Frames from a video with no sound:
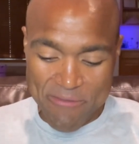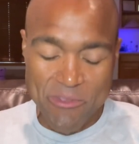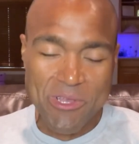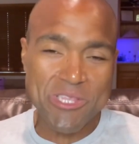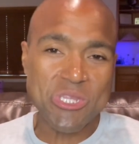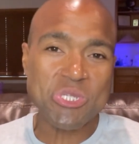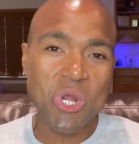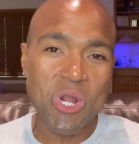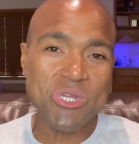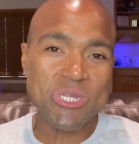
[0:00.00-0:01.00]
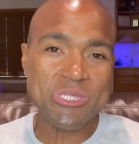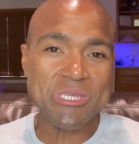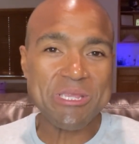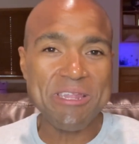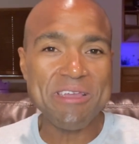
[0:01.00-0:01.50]
if you look at the charges
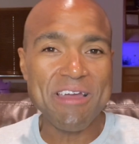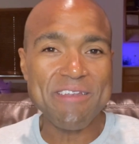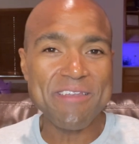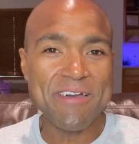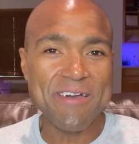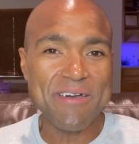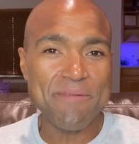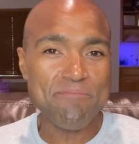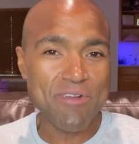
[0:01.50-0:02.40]
this lady got uh,